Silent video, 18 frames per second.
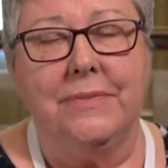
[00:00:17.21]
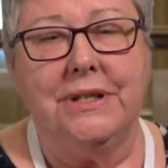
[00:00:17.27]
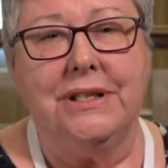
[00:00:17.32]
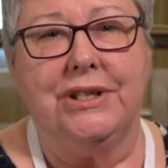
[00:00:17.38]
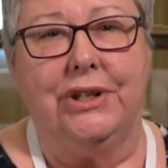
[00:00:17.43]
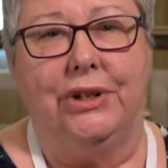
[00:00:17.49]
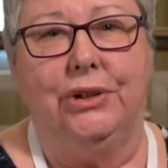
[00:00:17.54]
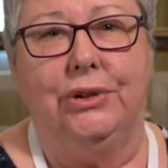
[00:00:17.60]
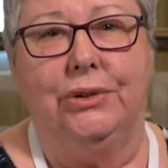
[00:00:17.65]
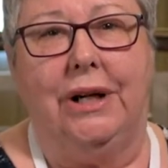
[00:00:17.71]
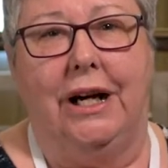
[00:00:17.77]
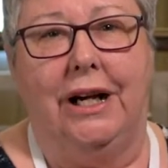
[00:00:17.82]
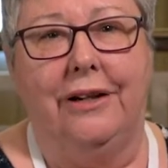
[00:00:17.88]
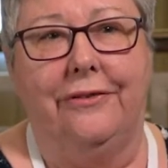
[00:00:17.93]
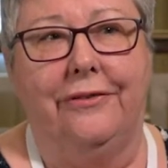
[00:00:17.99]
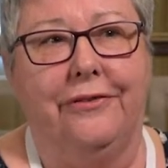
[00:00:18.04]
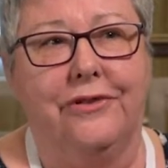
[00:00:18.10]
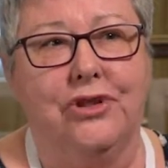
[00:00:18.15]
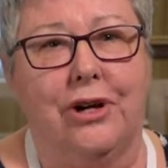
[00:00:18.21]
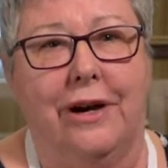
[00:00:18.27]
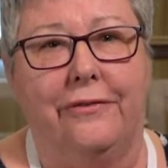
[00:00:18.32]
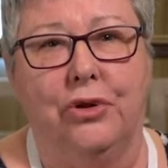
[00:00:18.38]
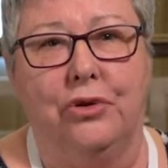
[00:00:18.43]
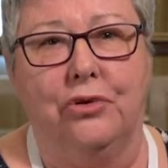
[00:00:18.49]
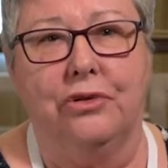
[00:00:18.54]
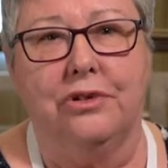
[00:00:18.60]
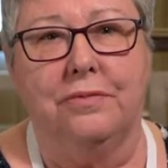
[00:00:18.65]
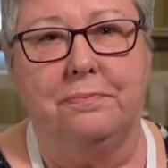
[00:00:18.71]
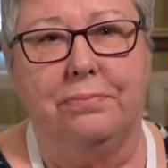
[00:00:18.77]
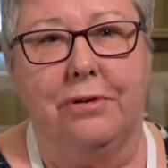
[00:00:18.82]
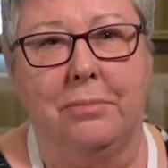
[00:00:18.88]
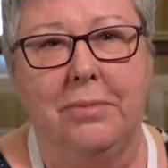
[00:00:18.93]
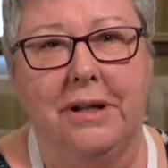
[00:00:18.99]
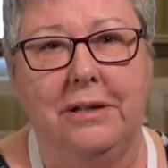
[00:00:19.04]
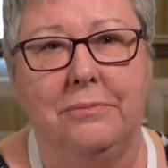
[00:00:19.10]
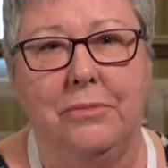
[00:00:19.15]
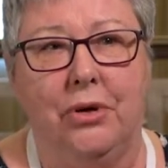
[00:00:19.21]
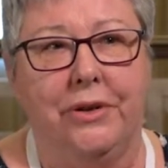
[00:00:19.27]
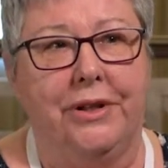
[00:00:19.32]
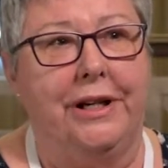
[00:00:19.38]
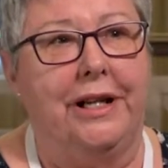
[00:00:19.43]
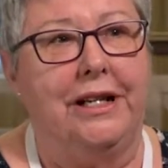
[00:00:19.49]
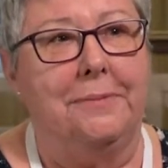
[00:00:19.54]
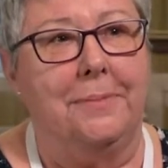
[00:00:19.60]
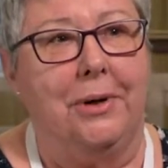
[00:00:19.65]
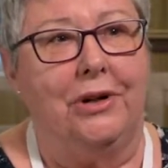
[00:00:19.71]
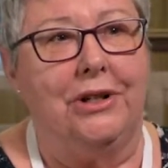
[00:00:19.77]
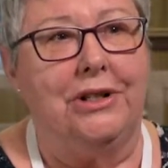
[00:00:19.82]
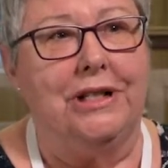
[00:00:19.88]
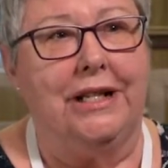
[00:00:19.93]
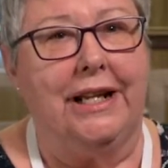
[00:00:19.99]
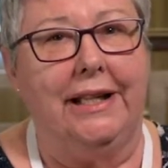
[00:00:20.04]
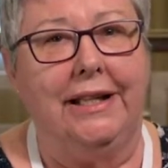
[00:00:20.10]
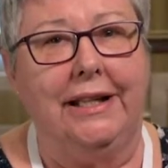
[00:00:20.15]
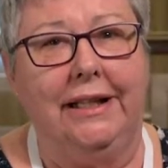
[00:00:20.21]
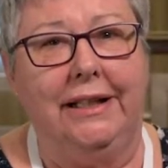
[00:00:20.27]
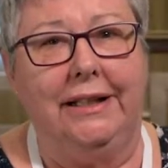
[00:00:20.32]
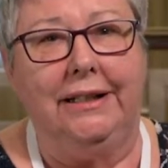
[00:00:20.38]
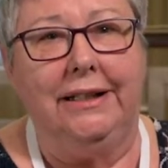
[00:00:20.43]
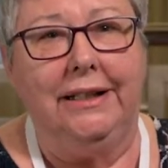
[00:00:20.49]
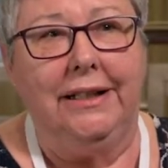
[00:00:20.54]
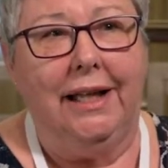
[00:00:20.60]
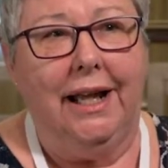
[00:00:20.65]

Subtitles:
So I've travelled probably more than anybody to get here,